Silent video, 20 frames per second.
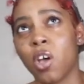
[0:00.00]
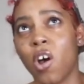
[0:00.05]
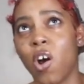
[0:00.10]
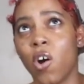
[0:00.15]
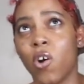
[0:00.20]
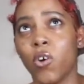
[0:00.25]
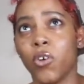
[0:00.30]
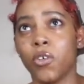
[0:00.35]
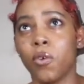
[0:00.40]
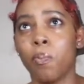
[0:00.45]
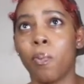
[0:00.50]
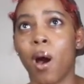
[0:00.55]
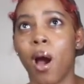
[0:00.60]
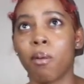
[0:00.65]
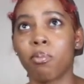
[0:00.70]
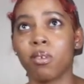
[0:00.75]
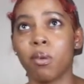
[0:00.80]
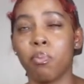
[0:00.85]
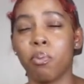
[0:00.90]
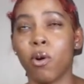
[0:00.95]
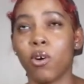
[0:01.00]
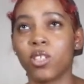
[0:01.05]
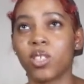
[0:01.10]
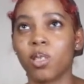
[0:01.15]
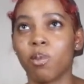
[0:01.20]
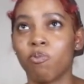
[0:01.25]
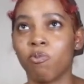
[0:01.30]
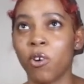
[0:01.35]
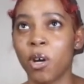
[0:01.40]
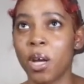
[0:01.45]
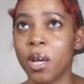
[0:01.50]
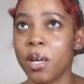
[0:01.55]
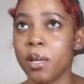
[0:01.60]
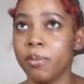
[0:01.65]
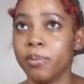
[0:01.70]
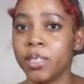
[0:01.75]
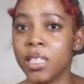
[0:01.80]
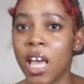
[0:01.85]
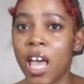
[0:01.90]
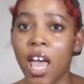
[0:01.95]
oh, you probably broke some
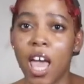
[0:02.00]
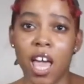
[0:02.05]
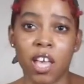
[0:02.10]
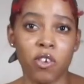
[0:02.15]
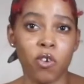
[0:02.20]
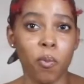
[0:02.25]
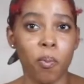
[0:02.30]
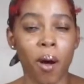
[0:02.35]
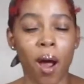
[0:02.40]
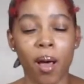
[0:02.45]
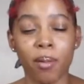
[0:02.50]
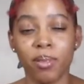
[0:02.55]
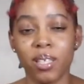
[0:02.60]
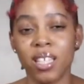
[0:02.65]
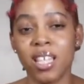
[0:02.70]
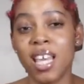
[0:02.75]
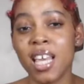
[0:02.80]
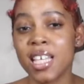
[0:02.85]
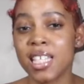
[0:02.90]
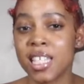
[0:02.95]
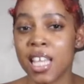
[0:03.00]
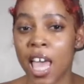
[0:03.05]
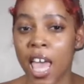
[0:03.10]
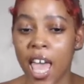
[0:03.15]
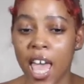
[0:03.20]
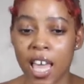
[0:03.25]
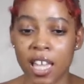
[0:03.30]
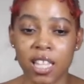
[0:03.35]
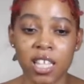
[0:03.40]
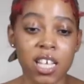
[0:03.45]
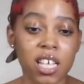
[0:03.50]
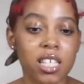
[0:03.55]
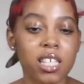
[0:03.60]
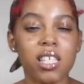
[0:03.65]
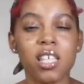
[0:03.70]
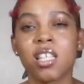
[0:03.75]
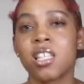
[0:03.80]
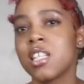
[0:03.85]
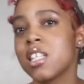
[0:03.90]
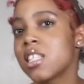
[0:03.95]
ribs, and you probably this, and this,
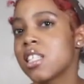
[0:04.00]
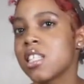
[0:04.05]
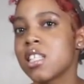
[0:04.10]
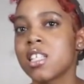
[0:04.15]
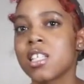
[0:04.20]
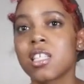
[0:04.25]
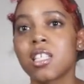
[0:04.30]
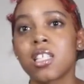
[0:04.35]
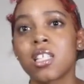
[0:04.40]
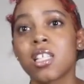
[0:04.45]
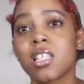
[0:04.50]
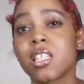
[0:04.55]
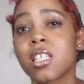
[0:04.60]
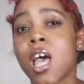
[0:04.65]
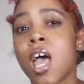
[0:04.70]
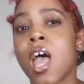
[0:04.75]
and this, and this, and this.